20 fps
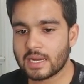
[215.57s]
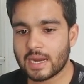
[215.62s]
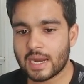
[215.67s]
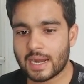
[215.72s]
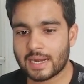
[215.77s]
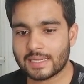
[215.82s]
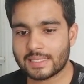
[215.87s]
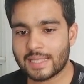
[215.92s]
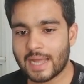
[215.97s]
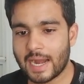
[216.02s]

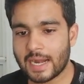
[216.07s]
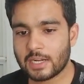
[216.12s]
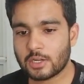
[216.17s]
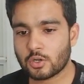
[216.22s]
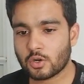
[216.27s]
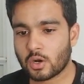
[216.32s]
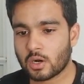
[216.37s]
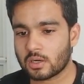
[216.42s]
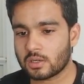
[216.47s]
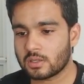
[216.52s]
and that
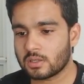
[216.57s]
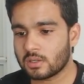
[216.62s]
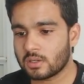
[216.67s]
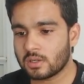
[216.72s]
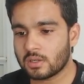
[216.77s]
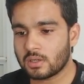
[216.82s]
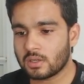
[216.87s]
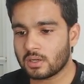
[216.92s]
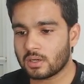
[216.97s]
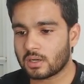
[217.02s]
node
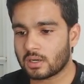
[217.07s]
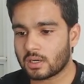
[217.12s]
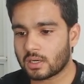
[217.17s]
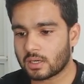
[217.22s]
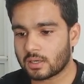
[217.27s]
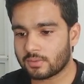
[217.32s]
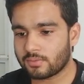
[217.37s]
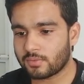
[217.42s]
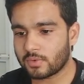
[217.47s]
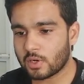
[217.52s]

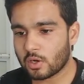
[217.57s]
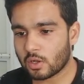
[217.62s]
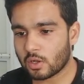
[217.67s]
will